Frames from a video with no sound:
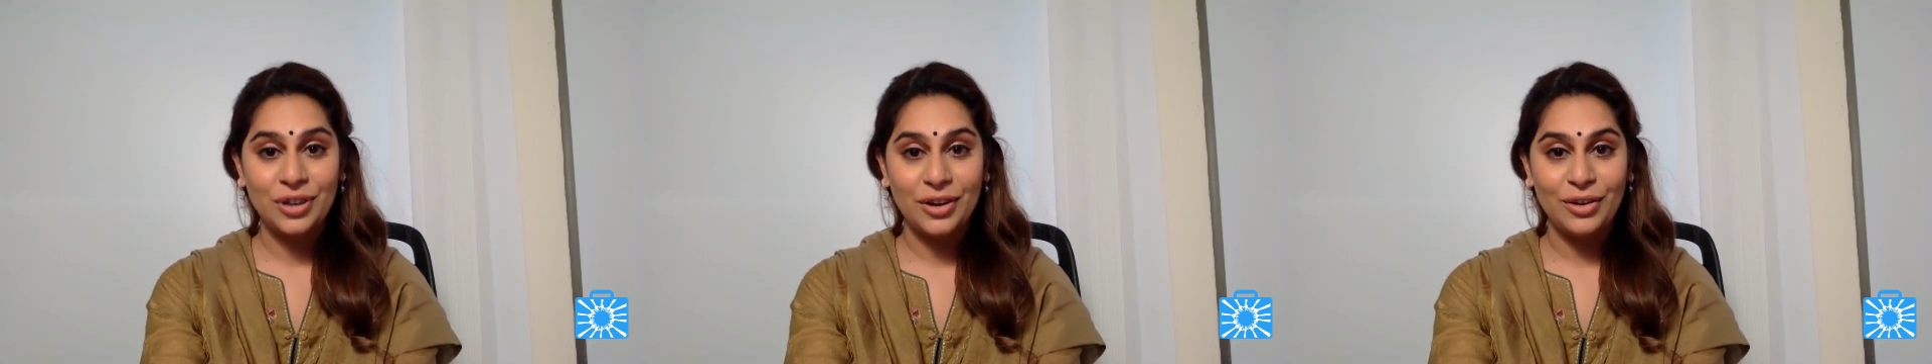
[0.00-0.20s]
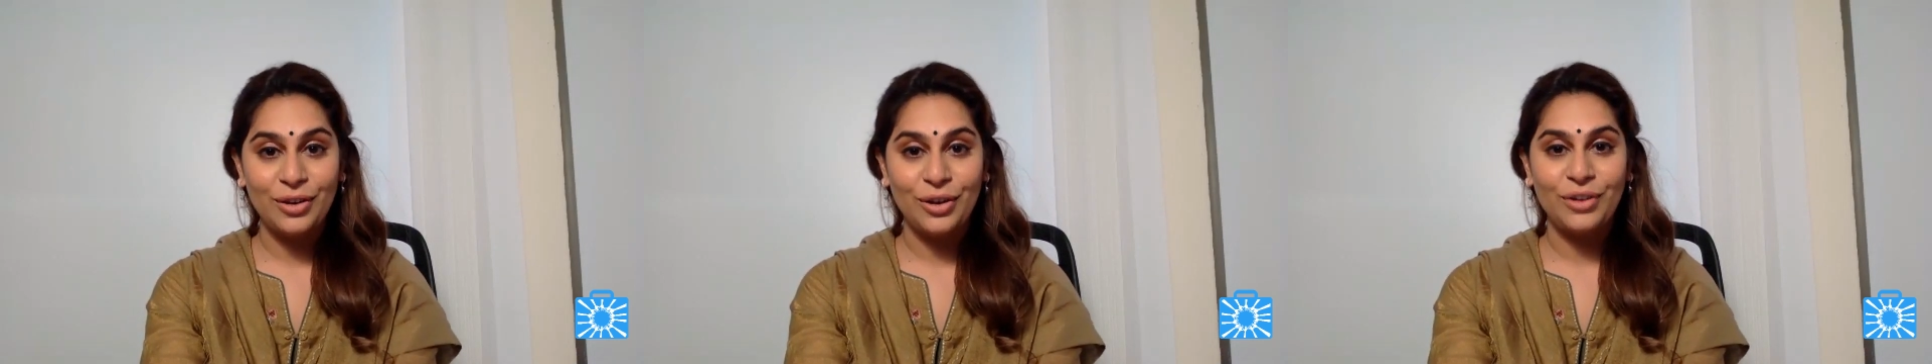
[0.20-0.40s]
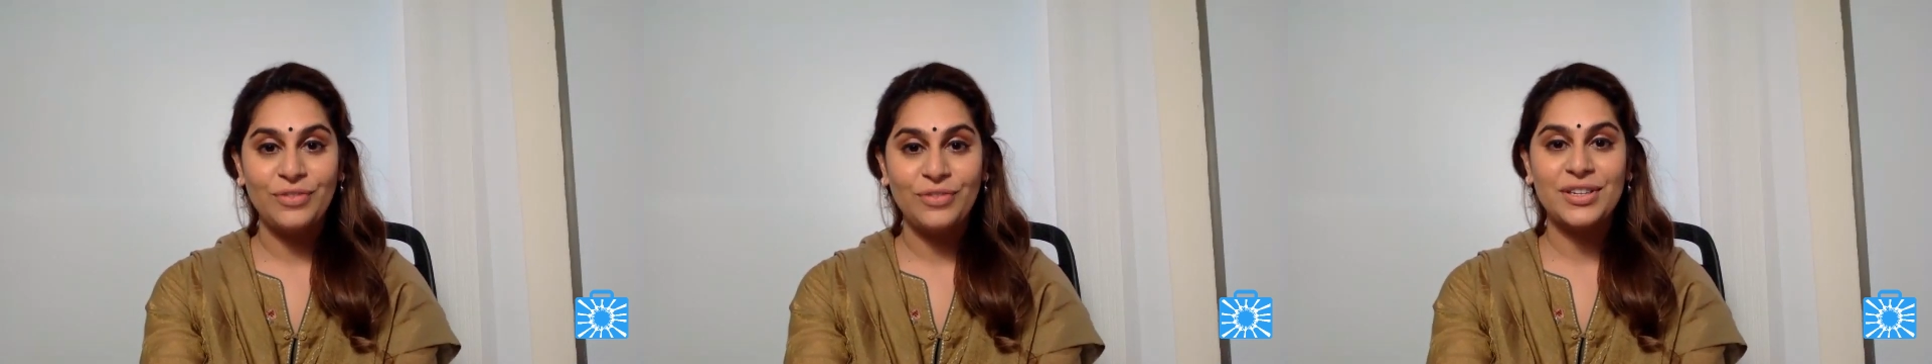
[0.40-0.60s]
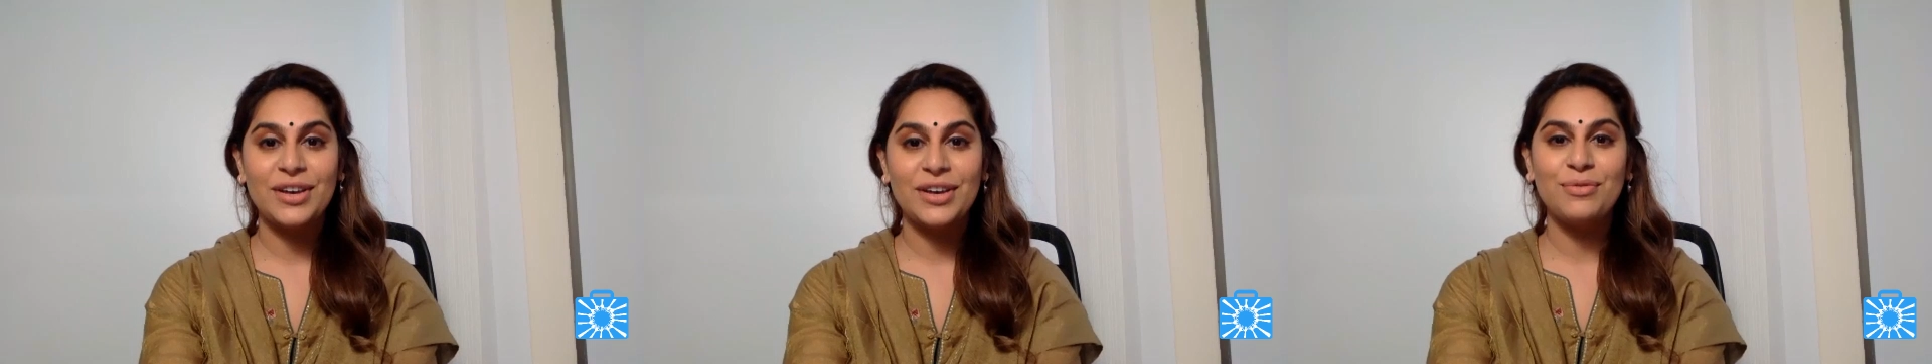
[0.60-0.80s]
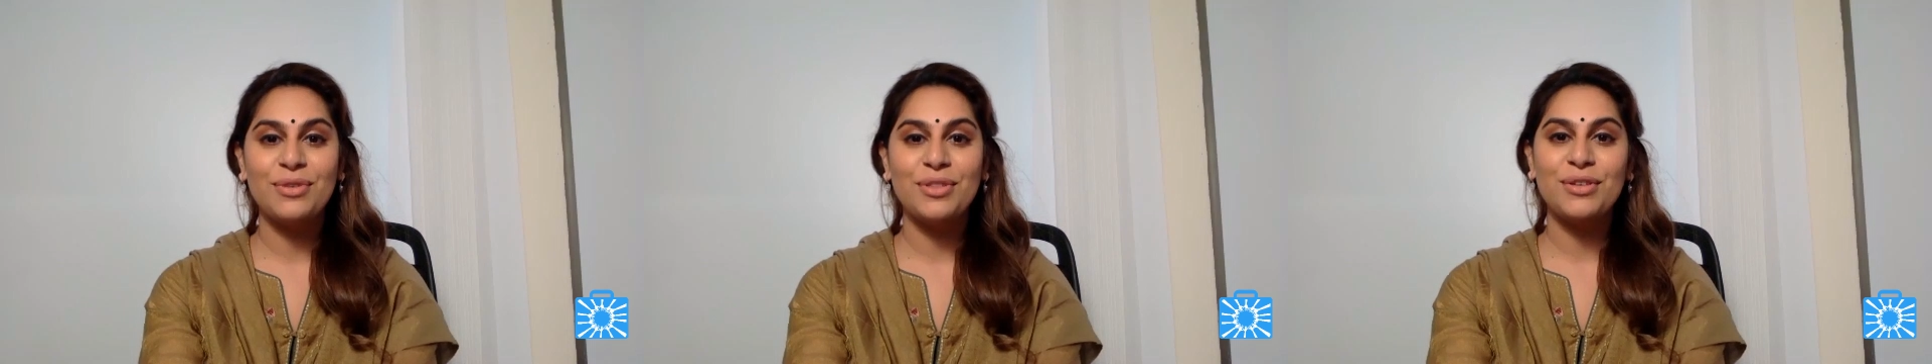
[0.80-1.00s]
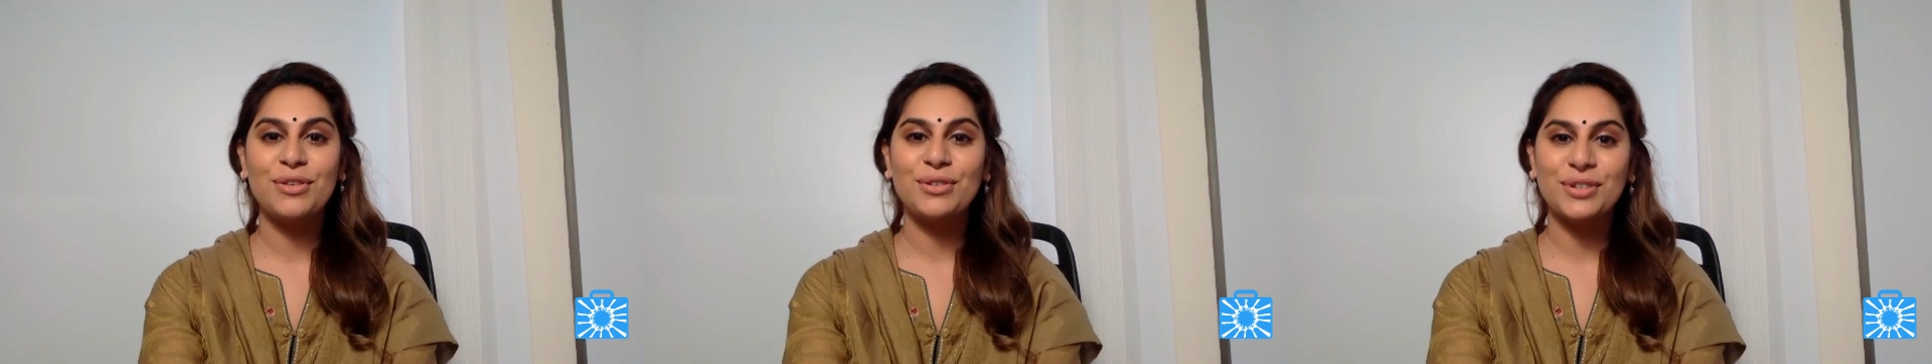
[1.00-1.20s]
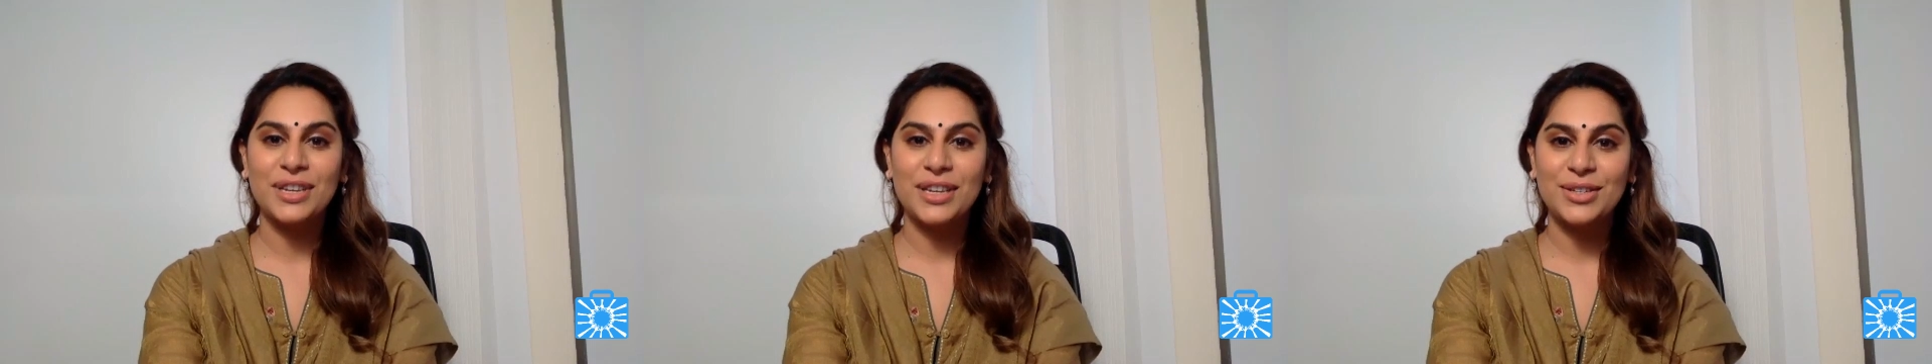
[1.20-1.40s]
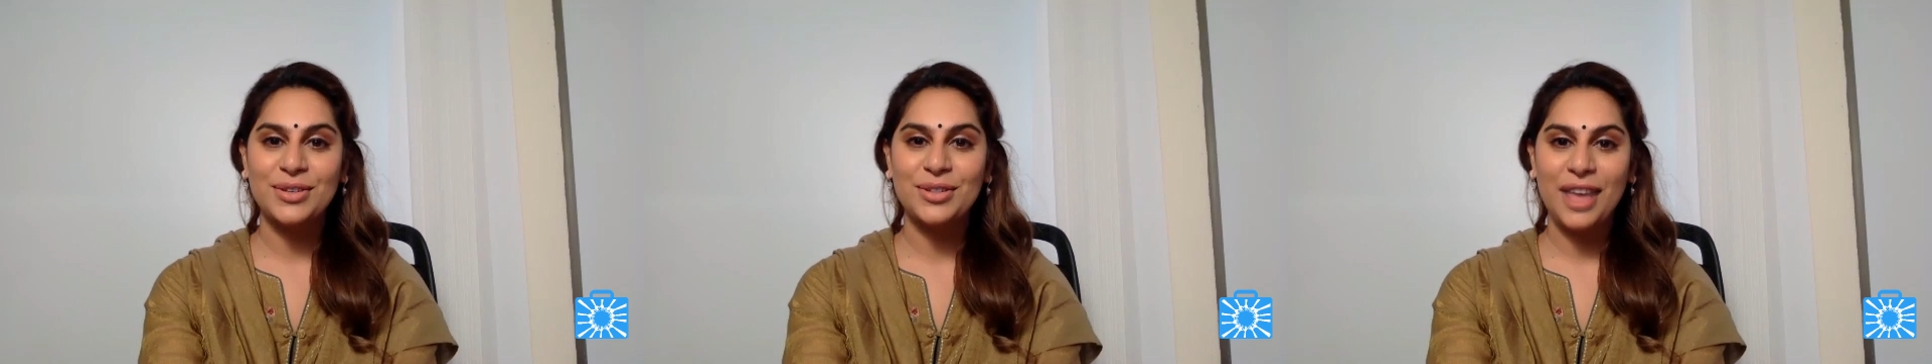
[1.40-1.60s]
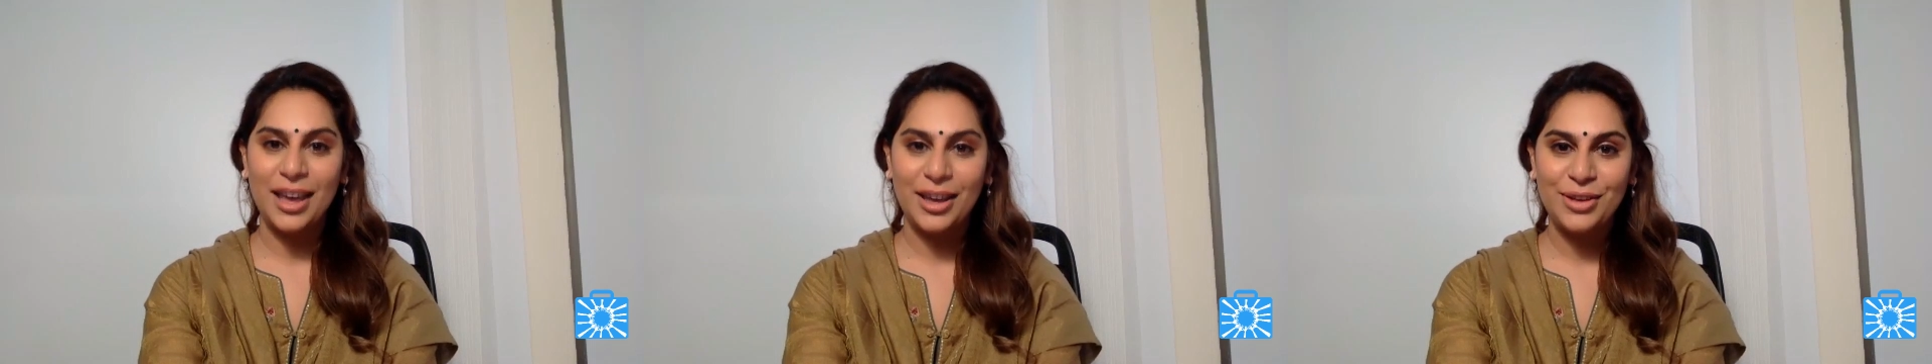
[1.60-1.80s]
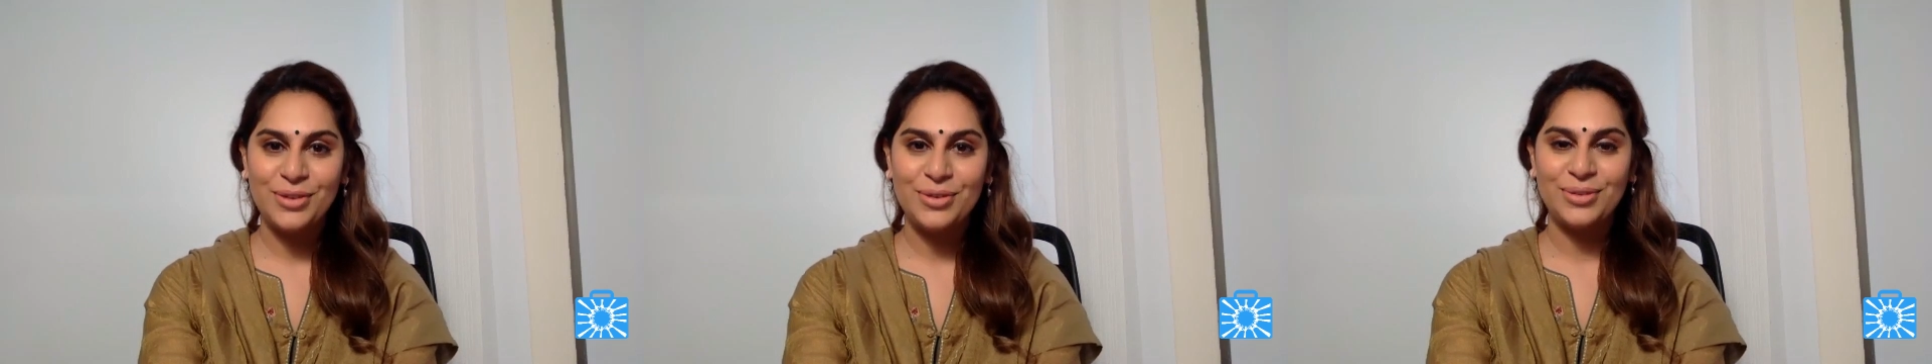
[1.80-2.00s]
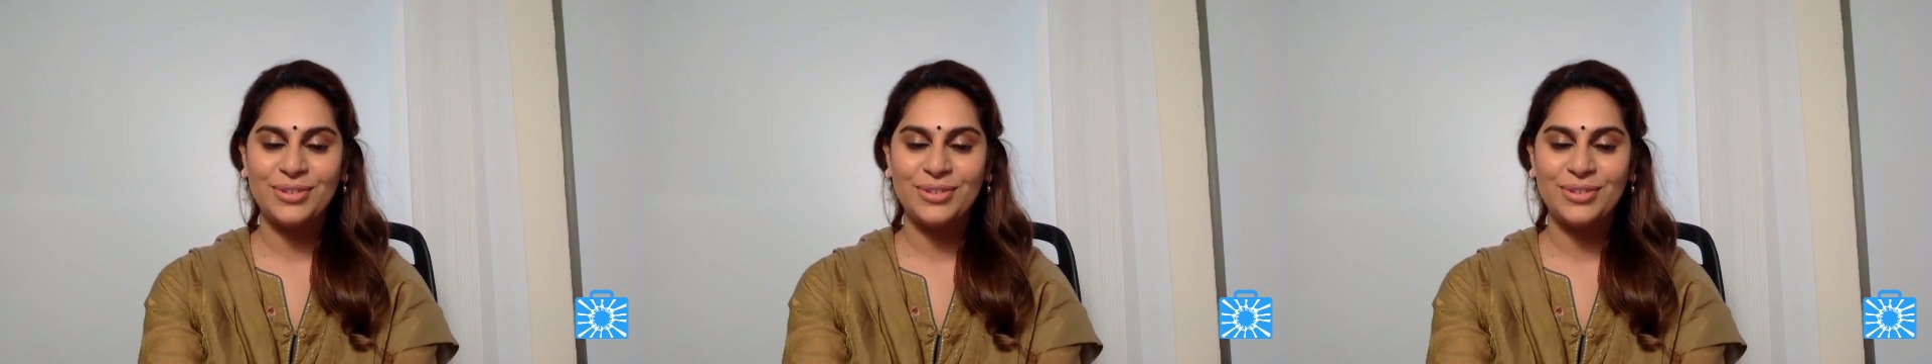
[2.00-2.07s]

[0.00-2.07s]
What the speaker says: a lot of stuff with you today, so thank you.